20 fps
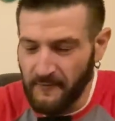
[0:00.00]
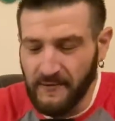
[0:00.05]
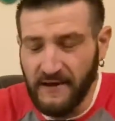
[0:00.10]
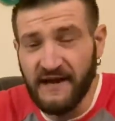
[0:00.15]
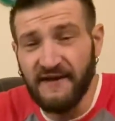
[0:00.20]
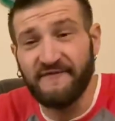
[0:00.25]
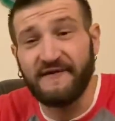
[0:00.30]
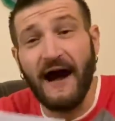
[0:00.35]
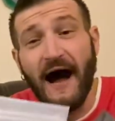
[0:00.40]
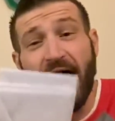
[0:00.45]

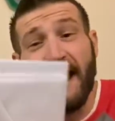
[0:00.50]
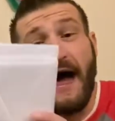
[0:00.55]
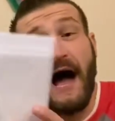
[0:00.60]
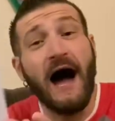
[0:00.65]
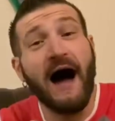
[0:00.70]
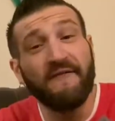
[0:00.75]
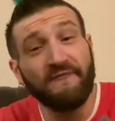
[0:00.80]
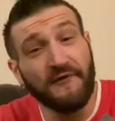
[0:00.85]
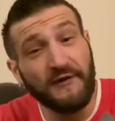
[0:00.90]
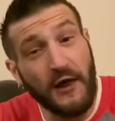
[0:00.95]
We've
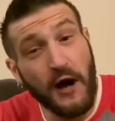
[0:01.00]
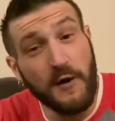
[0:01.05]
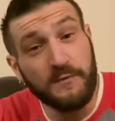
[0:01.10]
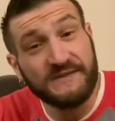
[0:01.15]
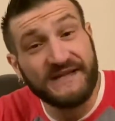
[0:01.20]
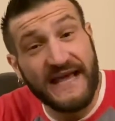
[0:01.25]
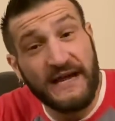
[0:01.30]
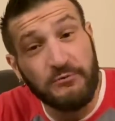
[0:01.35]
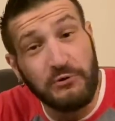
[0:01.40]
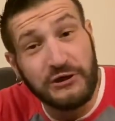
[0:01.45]
got envelopes.
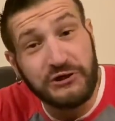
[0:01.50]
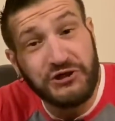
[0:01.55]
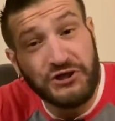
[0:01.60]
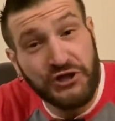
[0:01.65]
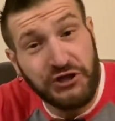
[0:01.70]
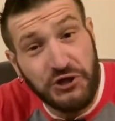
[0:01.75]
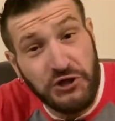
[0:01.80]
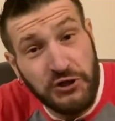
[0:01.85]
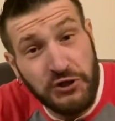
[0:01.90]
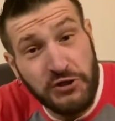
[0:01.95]
They will
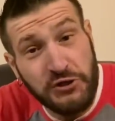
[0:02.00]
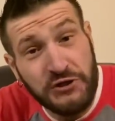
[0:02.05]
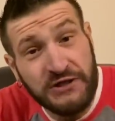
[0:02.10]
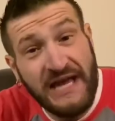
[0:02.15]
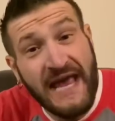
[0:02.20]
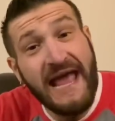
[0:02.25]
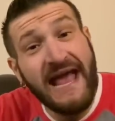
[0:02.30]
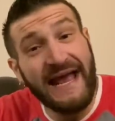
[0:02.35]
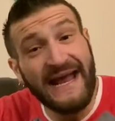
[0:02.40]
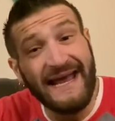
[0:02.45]
choose
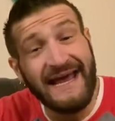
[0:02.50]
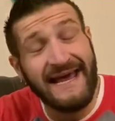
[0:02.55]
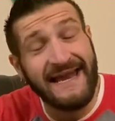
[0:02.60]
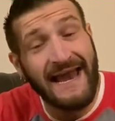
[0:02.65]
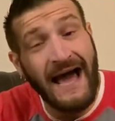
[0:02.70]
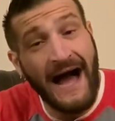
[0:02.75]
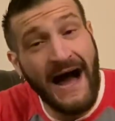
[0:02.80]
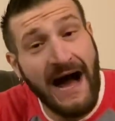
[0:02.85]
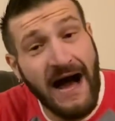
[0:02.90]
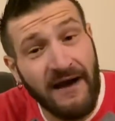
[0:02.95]
an
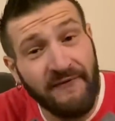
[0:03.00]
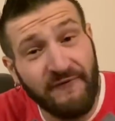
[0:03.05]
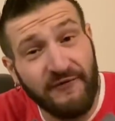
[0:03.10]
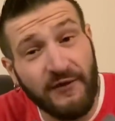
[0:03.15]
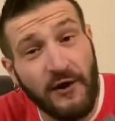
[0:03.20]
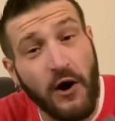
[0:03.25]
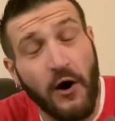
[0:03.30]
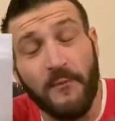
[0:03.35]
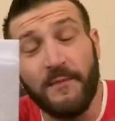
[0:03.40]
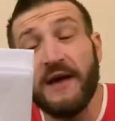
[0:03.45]

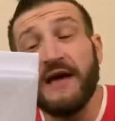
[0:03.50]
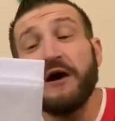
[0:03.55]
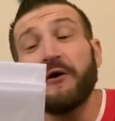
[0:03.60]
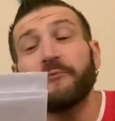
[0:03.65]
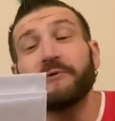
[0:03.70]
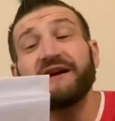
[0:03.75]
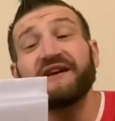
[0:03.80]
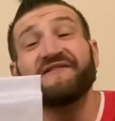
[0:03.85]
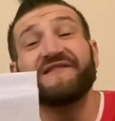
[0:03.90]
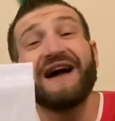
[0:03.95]
envelope.
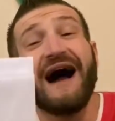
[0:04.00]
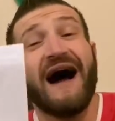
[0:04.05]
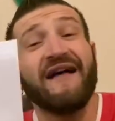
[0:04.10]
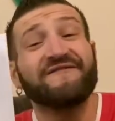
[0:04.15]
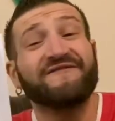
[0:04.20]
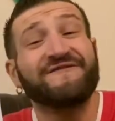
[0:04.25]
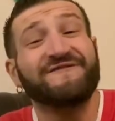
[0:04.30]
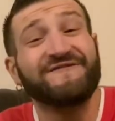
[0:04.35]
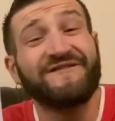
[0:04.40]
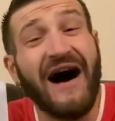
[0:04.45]
We've
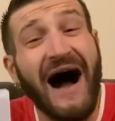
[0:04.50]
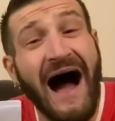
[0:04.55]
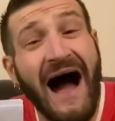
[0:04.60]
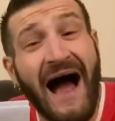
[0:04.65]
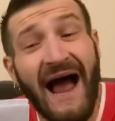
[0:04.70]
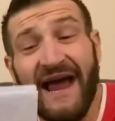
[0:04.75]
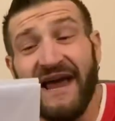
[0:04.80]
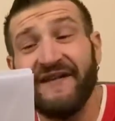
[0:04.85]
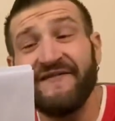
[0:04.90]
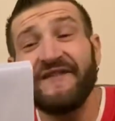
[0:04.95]
got
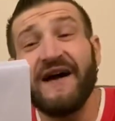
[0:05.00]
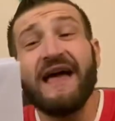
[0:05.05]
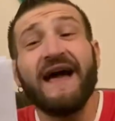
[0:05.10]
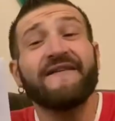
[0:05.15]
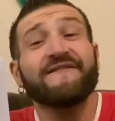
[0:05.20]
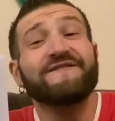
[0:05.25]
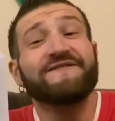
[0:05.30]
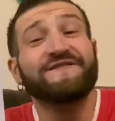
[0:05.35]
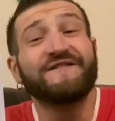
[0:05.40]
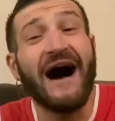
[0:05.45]
five
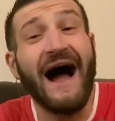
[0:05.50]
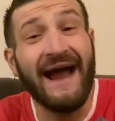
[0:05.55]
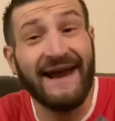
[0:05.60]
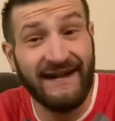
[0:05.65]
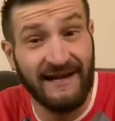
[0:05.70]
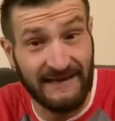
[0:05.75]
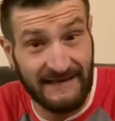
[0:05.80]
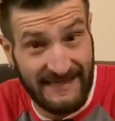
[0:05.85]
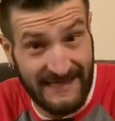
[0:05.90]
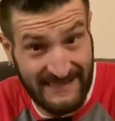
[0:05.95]

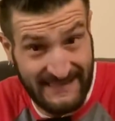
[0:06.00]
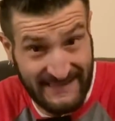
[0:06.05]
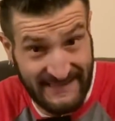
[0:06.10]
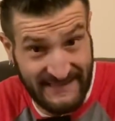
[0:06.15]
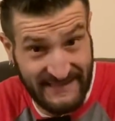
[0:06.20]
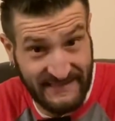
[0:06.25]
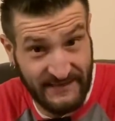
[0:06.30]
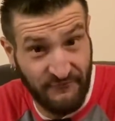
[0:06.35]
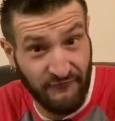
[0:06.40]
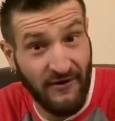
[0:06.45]

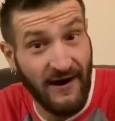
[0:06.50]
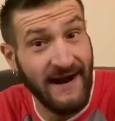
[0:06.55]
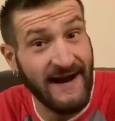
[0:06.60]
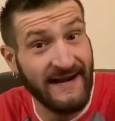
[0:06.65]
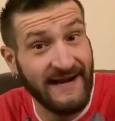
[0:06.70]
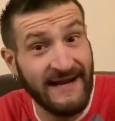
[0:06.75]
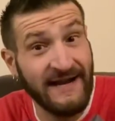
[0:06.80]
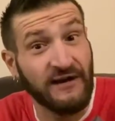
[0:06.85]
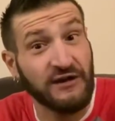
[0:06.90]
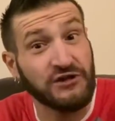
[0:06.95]
finalists
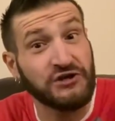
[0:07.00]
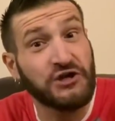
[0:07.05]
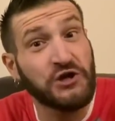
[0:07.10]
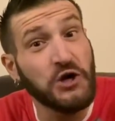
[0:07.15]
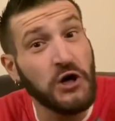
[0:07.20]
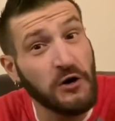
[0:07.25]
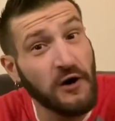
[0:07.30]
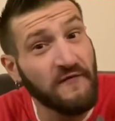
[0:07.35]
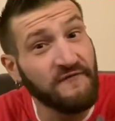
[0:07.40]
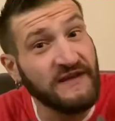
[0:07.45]
right here.
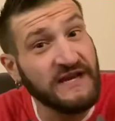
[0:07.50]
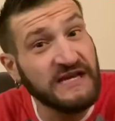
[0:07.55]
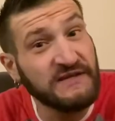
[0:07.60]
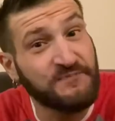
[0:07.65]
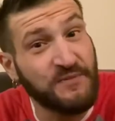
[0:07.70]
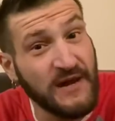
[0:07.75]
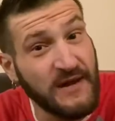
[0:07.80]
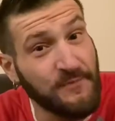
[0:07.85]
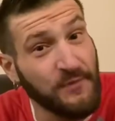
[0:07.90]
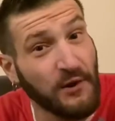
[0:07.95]
Two of these
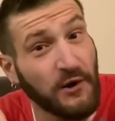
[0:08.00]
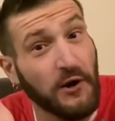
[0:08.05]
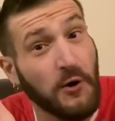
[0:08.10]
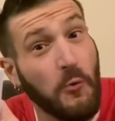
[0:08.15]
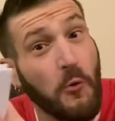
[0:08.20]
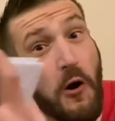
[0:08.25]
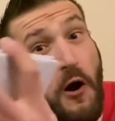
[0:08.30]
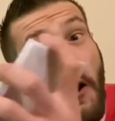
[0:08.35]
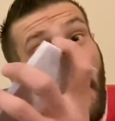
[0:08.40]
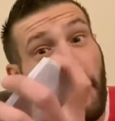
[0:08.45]
people are
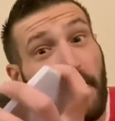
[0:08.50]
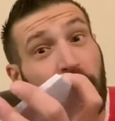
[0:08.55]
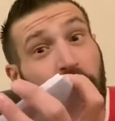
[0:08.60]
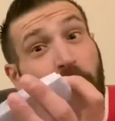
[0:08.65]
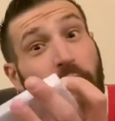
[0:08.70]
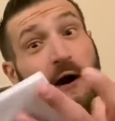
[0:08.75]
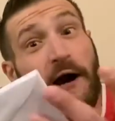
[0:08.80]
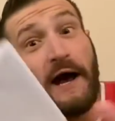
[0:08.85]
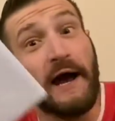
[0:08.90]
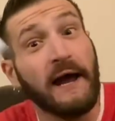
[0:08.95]
walking
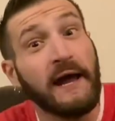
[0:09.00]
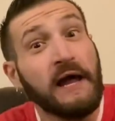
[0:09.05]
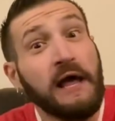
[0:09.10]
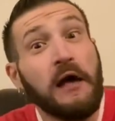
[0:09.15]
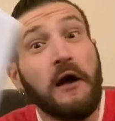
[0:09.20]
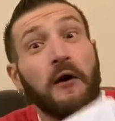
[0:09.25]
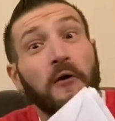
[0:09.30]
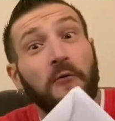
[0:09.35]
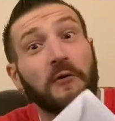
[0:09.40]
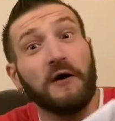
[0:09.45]
away
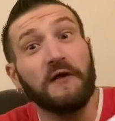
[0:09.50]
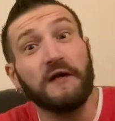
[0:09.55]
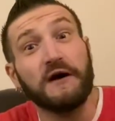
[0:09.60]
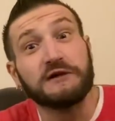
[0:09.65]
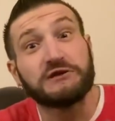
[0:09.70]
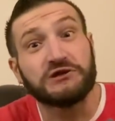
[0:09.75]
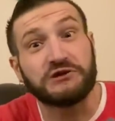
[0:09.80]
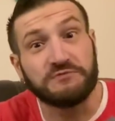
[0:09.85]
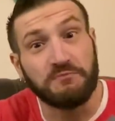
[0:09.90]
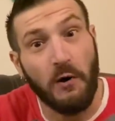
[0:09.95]
with a
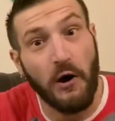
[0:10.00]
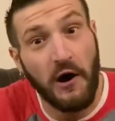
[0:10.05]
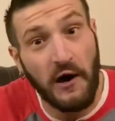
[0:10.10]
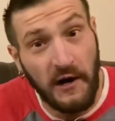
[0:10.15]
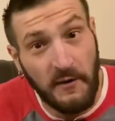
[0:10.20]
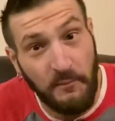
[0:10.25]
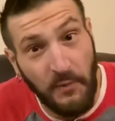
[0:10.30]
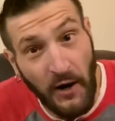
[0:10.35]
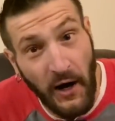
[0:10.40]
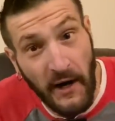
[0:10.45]

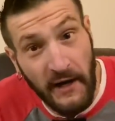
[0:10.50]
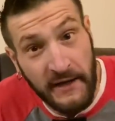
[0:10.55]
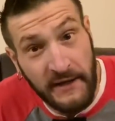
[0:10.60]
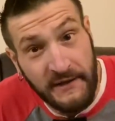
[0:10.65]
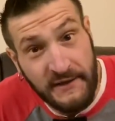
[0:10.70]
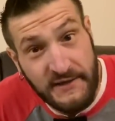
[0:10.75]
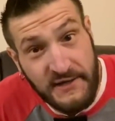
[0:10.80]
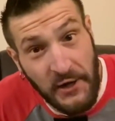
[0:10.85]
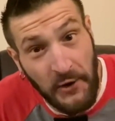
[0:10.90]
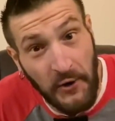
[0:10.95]
smark
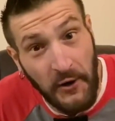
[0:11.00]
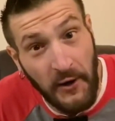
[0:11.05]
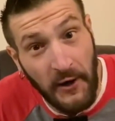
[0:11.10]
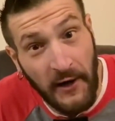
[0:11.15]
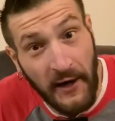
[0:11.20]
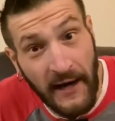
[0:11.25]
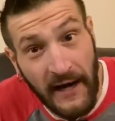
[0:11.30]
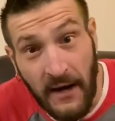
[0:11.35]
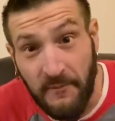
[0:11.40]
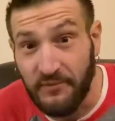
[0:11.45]
button toy.
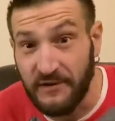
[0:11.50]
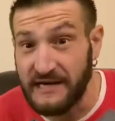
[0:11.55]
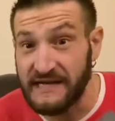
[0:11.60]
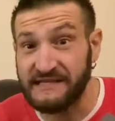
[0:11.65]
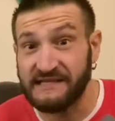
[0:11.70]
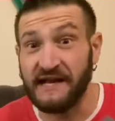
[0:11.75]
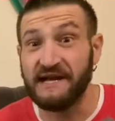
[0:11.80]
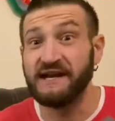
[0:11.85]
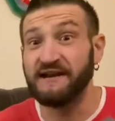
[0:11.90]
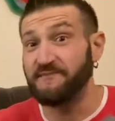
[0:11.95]
I'm pretty
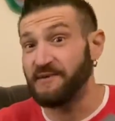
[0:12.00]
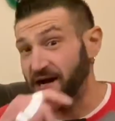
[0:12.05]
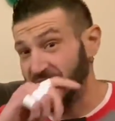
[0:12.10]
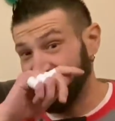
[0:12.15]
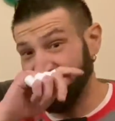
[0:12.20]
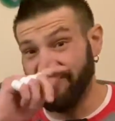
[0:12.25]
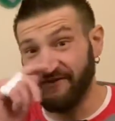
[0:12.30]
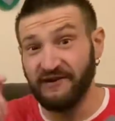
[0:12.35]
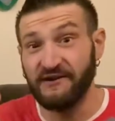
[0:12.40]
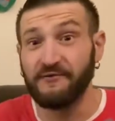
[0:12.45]
excited about
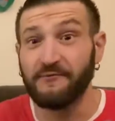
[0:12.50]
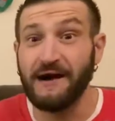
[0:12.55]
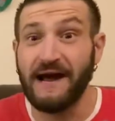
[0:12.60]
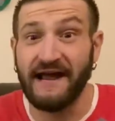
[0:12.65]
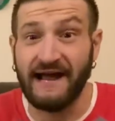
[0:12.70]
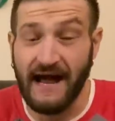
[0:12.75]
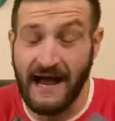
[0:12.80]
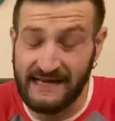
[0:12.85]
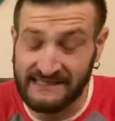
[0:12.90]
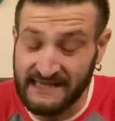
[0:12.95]
giving it
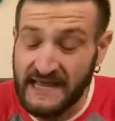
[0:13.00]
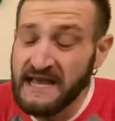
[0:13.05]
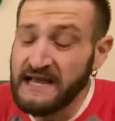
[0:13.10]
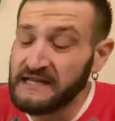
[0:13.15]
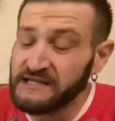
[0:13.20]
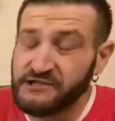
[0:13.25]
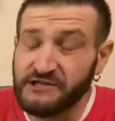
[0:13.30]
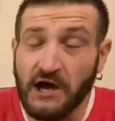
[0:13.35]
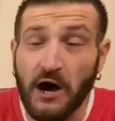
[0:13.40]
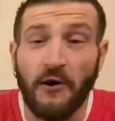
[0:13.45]
away, guys.
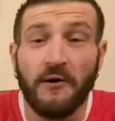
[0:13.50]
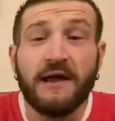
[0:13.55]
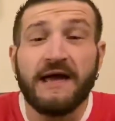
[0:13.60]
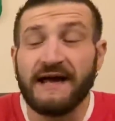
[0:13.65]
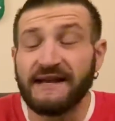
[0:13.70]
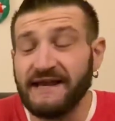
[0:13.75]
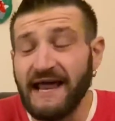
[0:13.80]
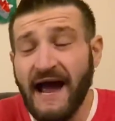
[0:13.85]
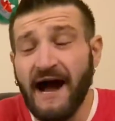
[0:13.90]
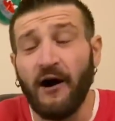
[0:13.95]
So
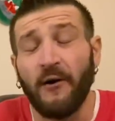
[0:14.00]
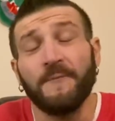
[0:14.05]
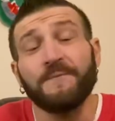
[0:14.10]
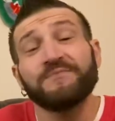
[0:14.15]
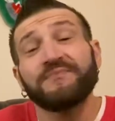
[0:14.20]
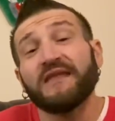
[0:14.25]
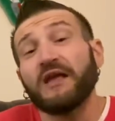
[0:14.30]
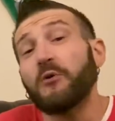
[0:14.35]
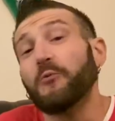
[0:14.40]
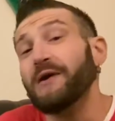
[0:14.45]
now,
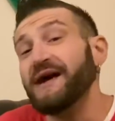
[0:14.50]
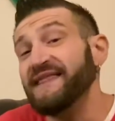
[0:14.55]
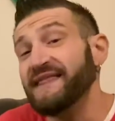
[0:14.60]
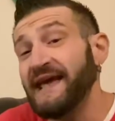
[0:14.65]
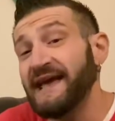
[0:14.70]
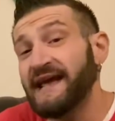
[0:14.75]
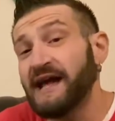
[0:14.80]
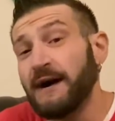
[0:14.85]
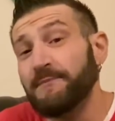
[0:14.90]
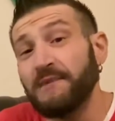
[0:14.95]
when
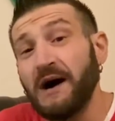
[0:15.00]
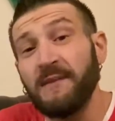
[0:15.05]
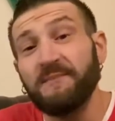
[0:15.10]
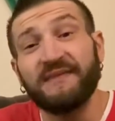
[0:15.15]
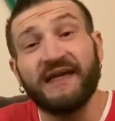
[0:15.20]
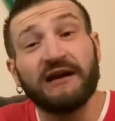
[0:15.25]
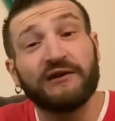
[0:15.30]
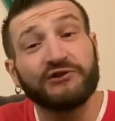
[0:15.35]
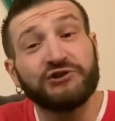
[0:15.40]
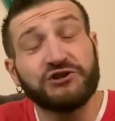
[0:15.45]
they come up,
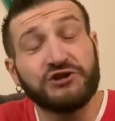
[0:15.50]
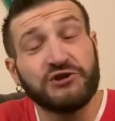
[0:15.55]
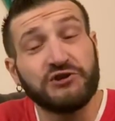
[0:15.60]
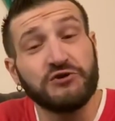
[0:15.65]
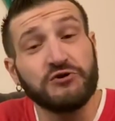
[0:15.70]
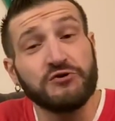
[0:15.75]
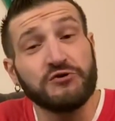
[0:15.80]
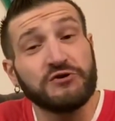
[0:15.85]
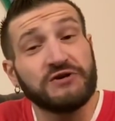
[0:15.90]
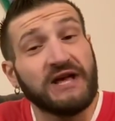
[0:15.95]
they'll
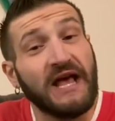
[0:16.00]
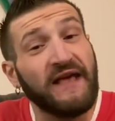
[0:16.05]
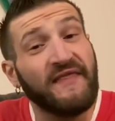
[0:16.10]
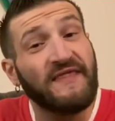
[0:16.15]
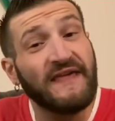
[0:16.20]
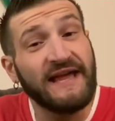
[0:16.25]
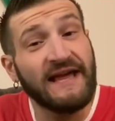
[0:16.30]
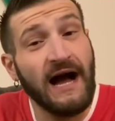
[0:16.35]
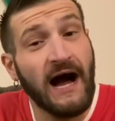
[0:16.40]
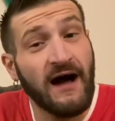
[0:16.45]
choose
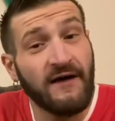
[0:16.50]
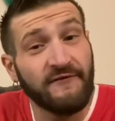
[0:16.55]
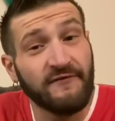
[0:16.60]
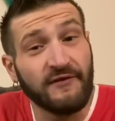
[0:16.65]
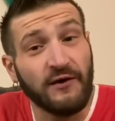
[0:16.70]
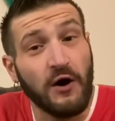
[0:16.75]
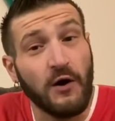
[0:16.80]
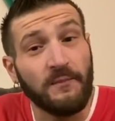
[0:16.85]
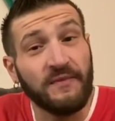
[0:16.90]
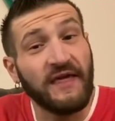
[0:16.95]
the
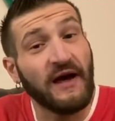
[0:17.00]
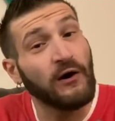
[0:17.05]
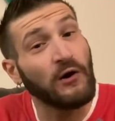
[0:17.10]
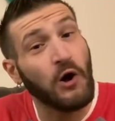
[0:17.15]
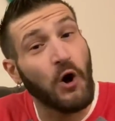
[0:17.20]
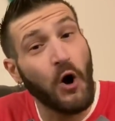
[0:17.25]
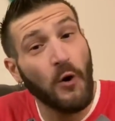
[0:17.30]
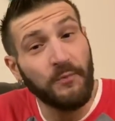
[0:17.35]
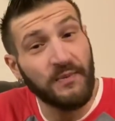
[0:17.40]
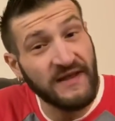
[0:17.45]
envelope. They'll
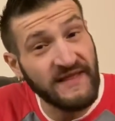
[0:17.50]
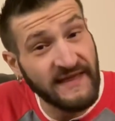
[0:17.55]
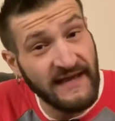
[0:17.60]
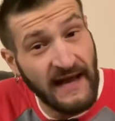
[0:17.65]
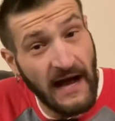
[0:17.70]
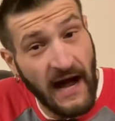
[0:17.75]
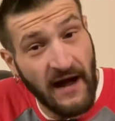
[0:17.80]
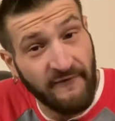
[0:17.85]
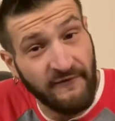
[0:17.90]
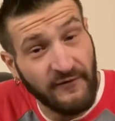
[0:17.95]
open the
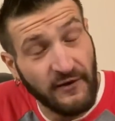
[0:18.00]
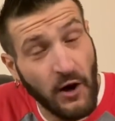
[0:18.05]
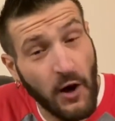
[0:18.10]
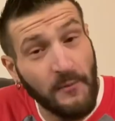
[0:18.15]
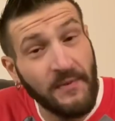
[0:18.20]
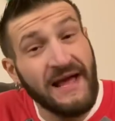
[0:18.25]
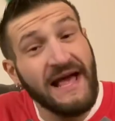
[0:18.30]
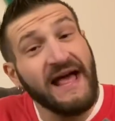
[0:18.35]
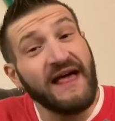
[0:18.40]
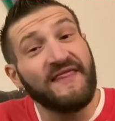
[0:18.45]
envelope.